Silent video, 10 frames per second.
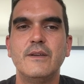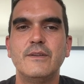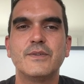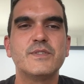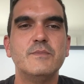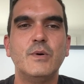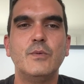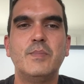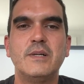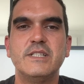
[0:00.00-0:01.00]
Their small
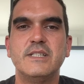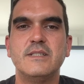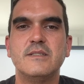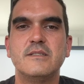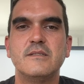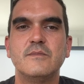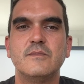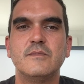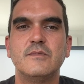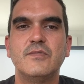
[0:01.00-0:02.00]
bodies,
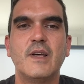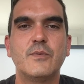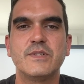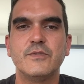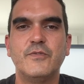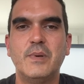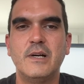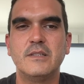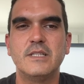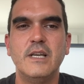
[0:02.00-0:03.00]
flowers of
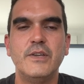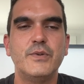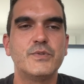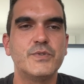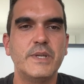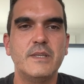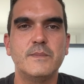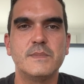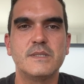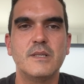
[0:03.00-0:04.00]
blood, your
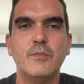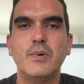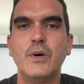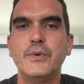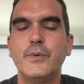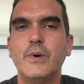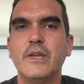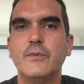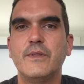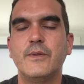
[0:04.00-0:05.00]
dreams blown
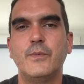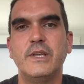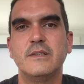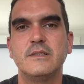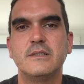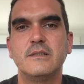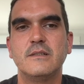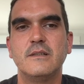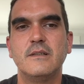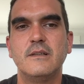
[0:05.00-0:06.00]
away with the wind.
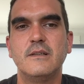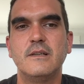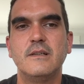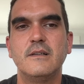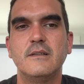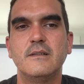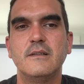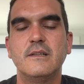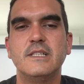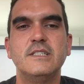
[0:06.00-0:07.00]

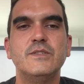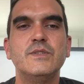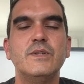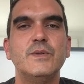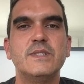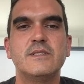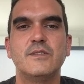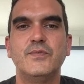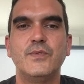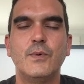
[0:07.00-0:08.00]
I didn't notice
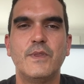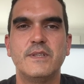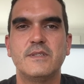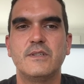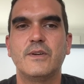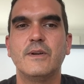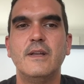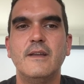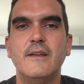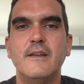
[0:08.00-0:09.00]
the fall this year.
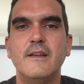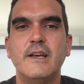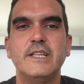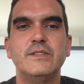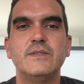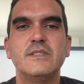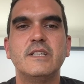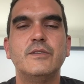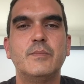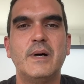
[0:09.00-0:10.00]
I didn't say
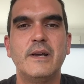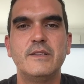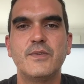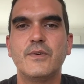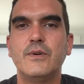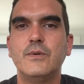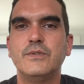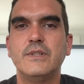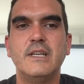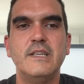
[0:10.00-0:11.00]
goodbye to the
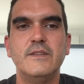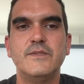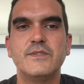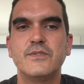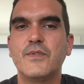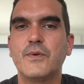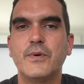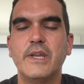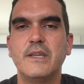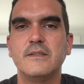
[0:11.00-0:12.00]
golden leaves, to the
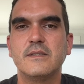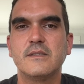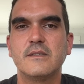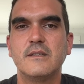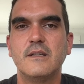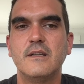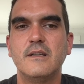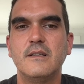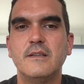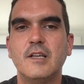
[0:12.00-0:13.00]
cranes.
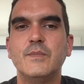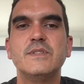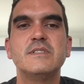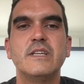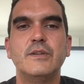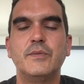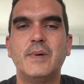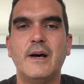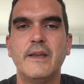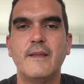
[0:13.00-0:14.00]
I must say
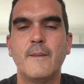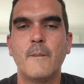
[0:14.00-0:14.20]
goodbye.